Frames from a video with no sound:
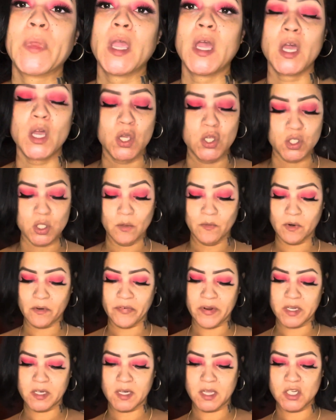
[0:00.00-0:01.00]
So for
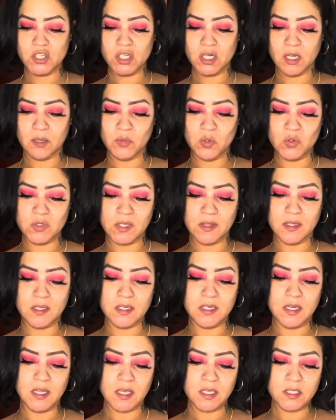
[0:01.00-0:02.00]
foundation, I'm using the
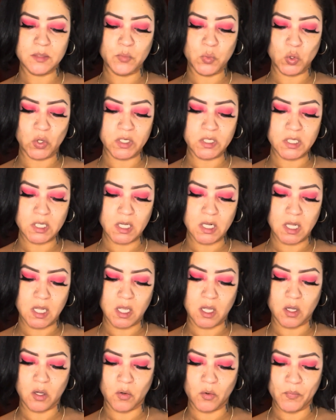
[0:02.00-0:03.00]
NYX Born to
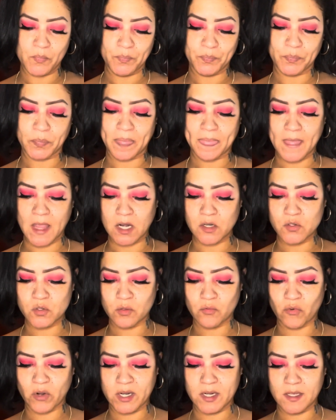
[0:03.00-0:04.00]
Glow Natural
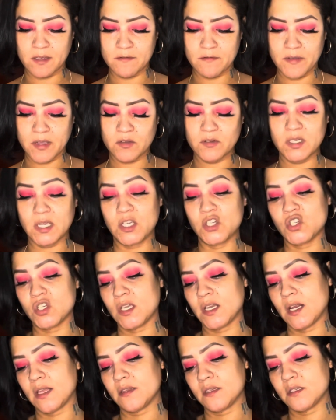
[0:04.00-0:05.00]
Radiant Foundation,
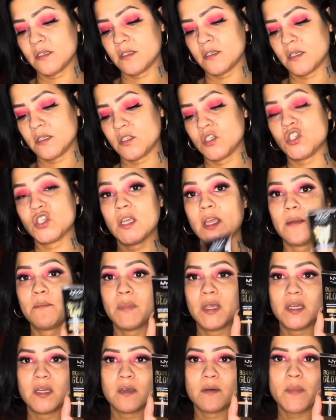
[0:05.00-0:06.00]
and this is in the shade
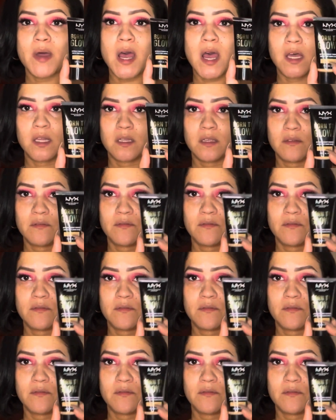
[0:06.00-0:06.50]
Medium Olive.